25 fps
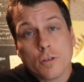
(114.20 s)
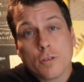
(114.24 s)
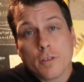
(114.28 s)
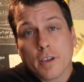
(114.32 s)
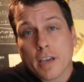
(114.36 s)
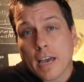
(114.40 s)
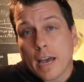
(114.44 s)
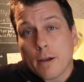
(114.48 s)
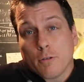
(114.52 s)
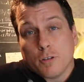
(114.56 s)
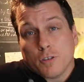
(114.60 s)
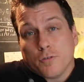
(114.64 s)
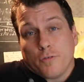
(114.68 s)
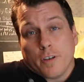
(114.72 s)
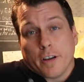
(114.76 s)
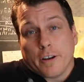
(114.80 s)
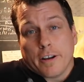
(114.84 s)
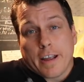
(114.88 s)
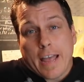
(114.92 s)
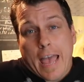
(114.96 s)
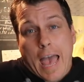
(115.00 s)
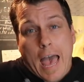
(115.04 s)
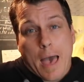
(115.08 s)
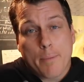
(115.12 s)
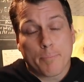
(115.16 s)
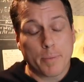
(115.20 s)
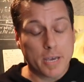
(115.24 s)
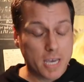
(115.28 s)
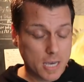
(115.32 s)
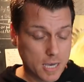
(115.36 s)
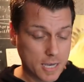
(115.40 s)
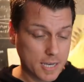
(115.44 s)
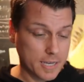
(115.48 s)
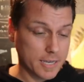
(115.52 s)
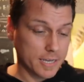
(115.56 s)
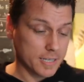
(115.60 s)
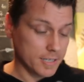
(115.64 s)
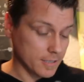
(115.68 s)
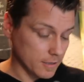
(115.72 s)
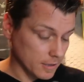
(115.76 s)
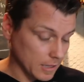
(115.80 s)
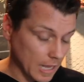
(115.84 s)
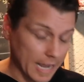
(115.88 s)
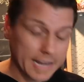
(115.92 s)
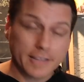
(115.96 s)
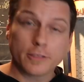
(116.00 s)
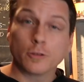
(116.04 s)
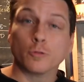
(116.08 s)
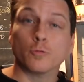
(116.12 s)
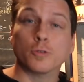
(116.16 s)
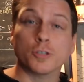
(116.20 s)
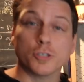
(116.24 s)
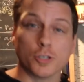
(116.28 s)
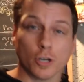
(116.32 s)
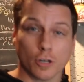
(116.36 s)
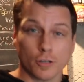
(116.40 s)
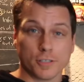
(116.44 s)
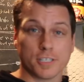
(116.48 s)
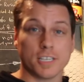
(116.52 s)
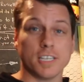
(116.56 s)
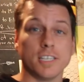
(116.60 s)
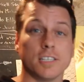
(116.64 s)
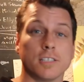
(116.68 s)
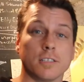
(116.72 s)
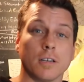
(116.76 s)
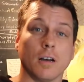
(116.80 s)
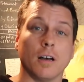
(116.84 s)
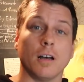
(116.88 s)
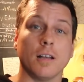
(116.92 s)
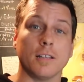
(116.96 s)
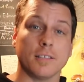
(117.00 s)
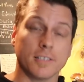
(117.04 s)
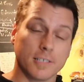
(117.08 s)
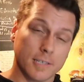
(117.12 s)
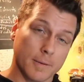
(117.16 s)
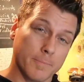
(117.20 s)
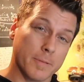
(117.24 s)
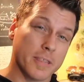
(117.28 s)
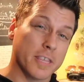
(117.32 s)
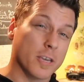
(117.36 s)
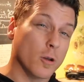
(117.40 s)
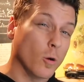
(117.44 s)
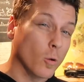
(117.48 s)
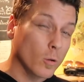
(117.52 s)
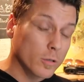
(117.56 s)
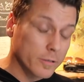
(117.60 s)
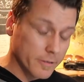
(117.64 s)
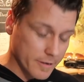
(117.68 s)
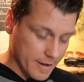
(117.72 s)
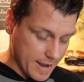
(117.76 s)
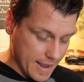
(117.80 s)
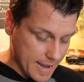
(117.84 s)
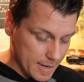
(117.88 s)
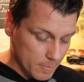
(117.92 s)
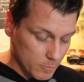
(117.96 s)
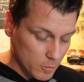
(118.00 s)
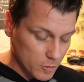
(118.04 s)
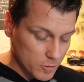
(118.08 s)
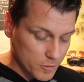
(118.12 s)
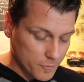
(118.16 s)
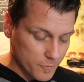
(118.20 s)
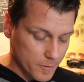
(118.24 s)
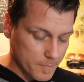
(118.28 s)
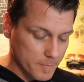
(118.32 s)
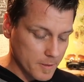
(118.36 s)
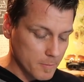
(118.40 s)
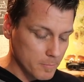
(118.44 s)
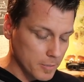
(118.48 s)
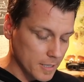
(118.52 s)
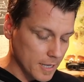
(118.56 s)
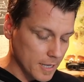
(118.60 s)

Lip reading: So the guy was very happy. He liked the results he saw in some of the older animals from the